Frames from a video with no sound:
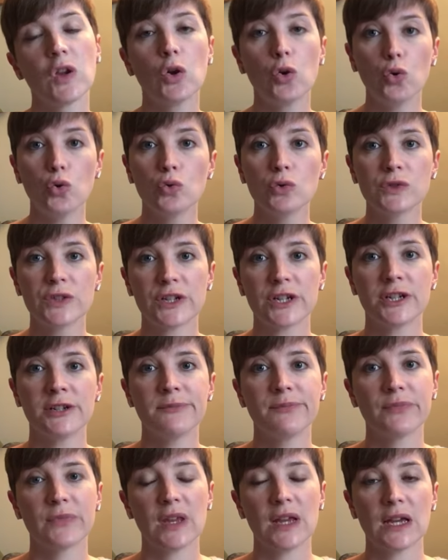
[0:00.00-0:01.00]
colder
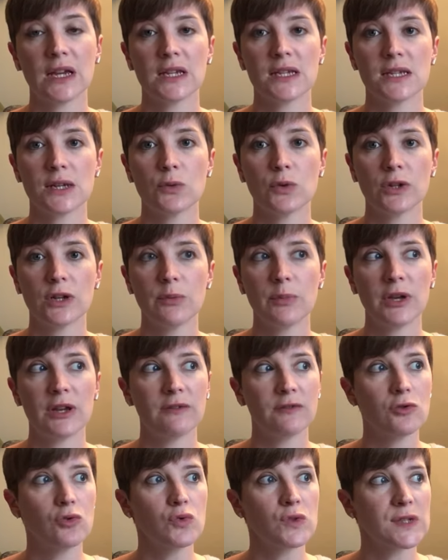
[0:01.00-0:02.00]
and I want a bit
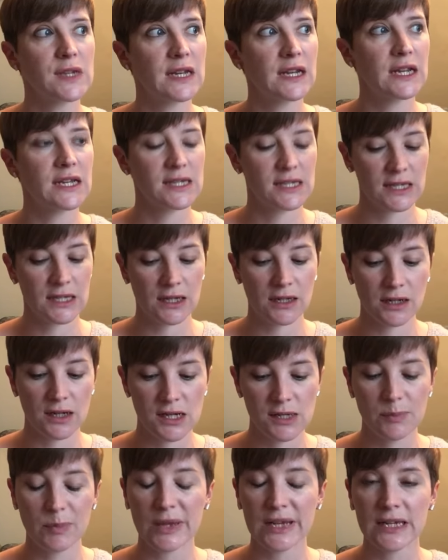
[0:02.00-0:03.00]
of coziness and a
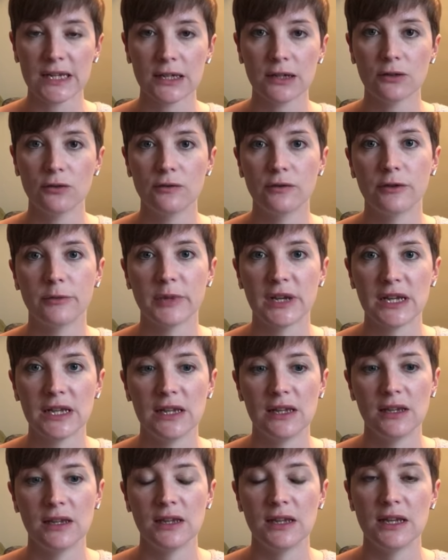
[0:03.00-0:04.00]
nice blanket over my
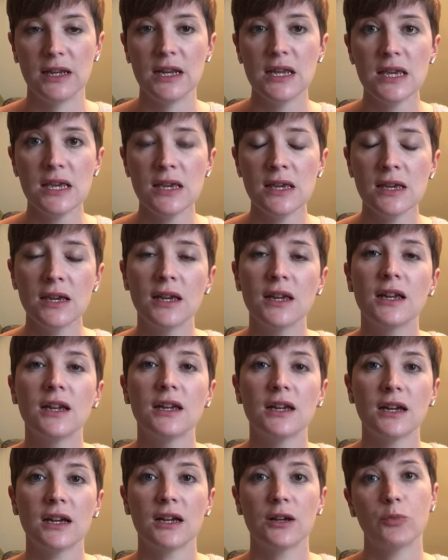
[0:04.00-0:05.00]
knee,
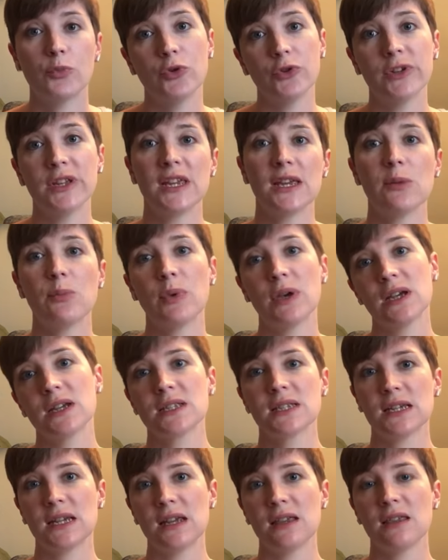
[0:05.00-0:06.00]
I'll probably get back
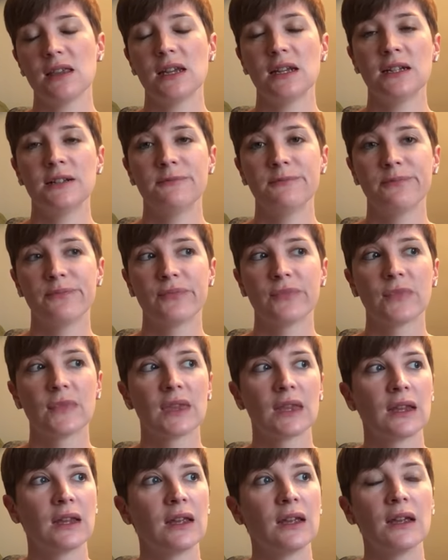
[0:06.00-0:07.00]
to it then.
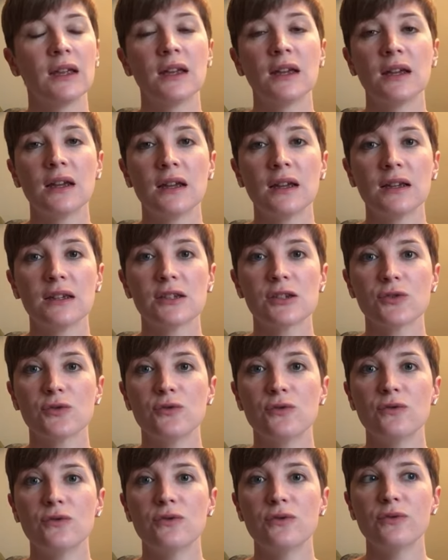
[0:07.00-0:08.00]

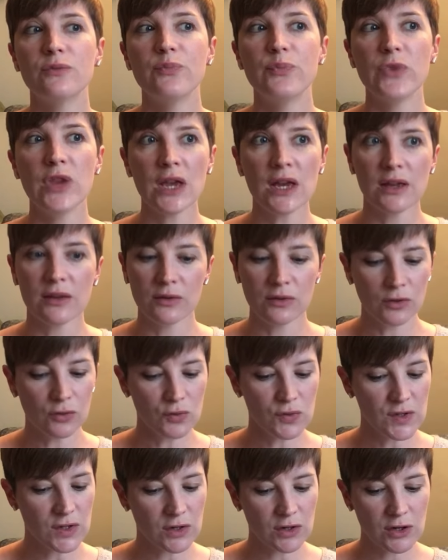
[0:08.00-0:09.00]
So yeah,
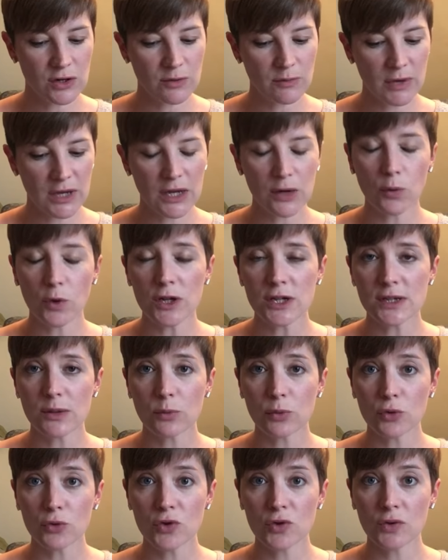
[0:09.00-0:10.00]
those are my works in
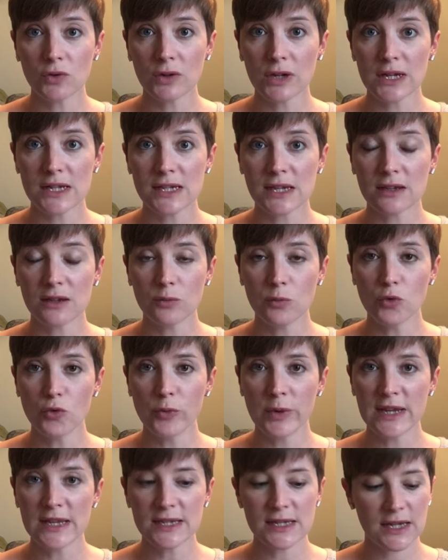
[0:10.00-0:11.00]
progress at the
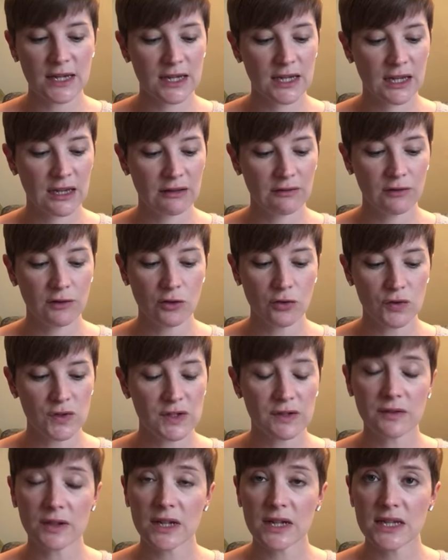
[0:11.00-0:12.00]
moment. I have
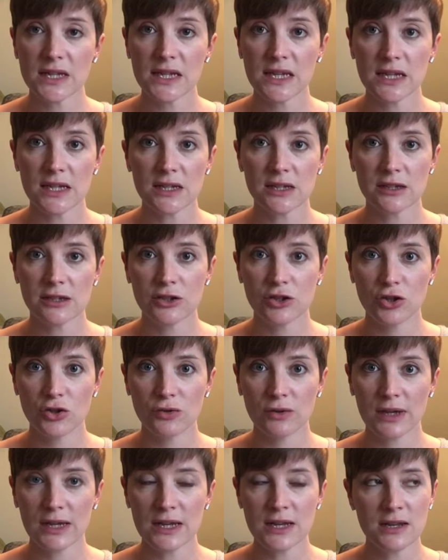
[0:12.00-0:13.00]
lots of ideas
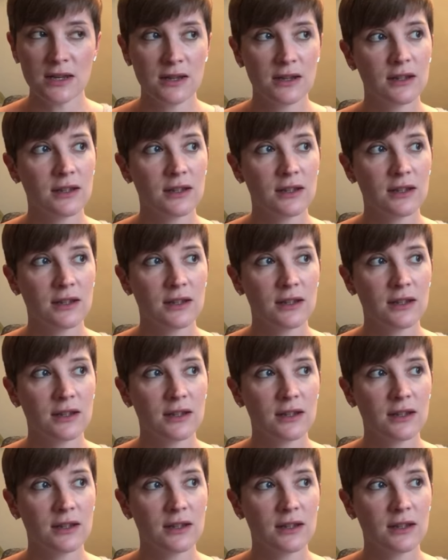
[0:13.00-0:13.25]
stewing